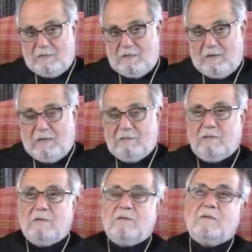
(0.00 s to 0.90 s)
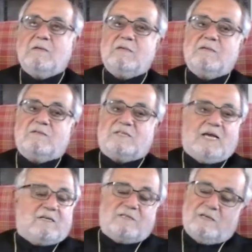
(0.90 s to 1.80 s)
And
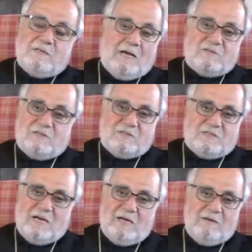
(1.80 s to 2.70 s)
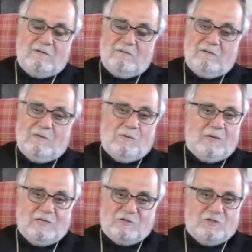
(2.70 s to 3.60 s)
sex cannot sustain a
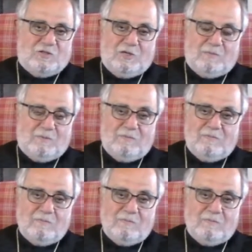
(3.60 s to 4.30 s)
relationship.